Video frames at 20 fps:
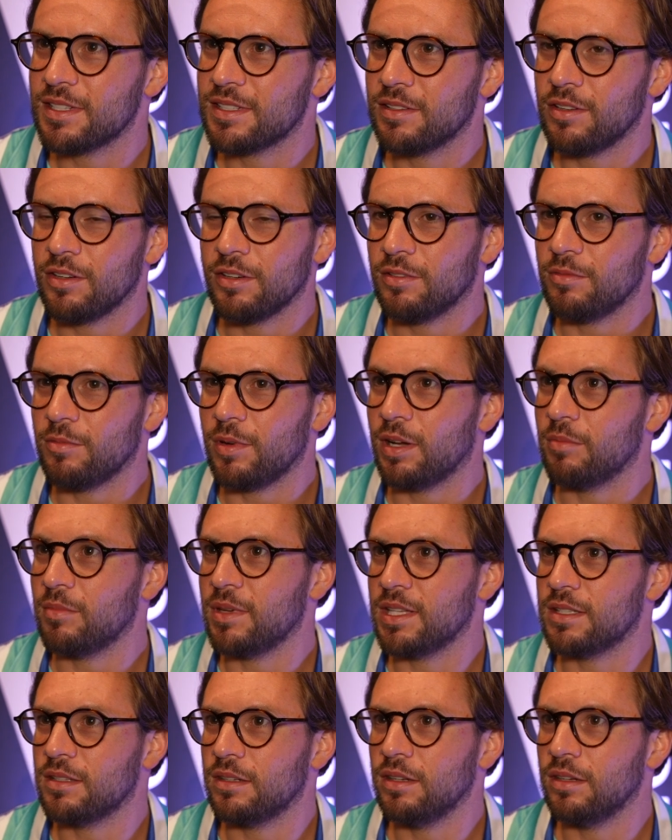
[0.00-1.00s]
it's not what I'm
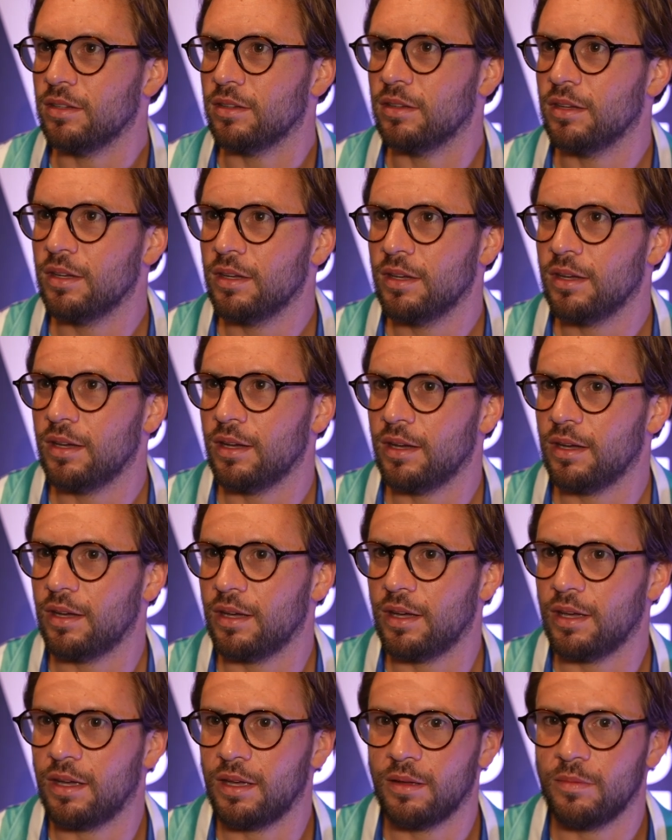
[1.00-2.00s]
here to
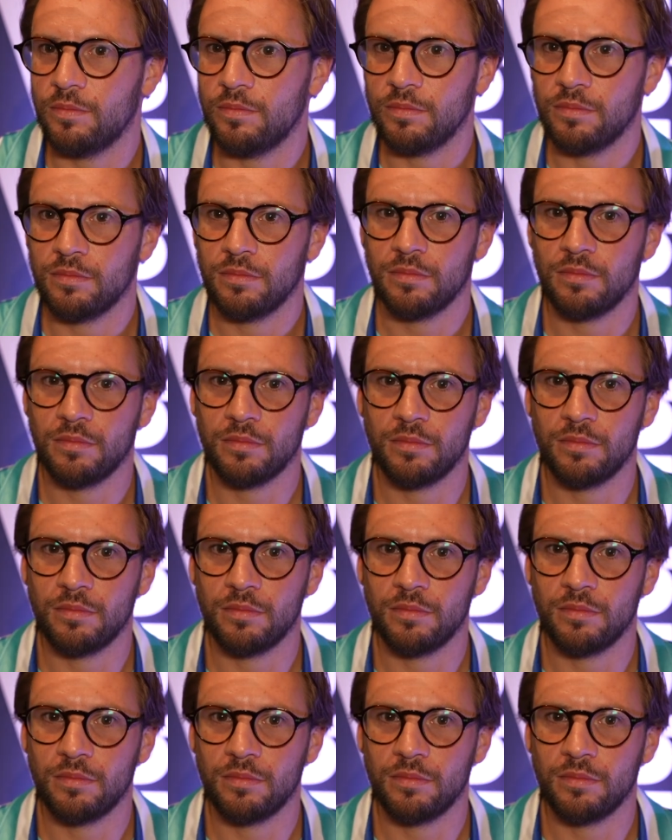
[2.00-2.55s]
do.